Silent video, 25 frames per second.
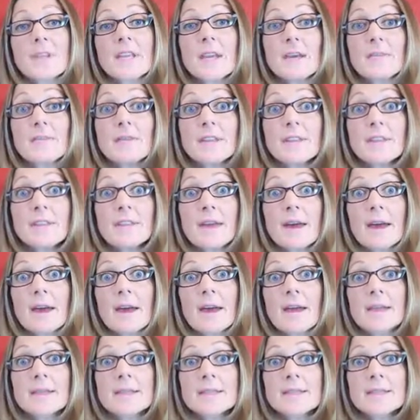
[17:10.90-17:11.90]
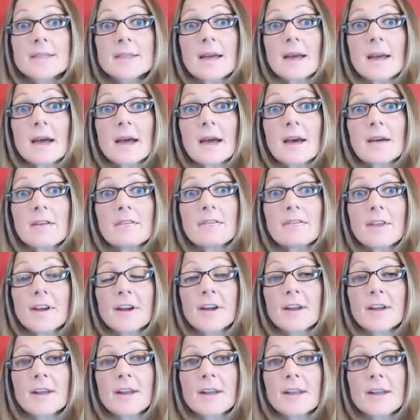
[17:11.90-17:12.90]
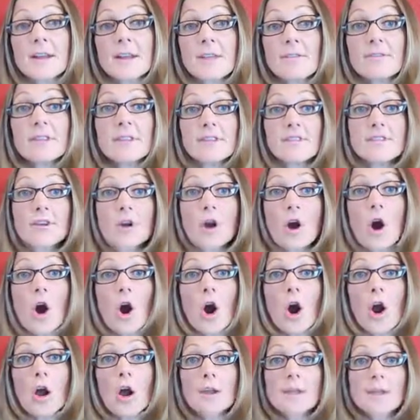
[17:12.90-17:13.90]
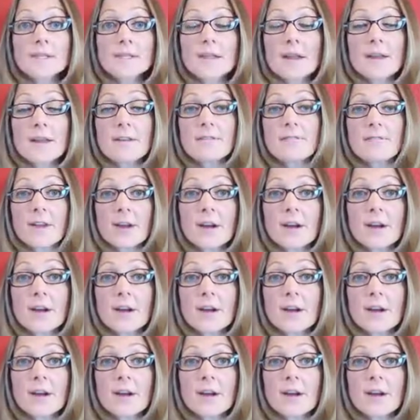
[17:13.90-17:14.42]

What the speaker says: given that there are these kind of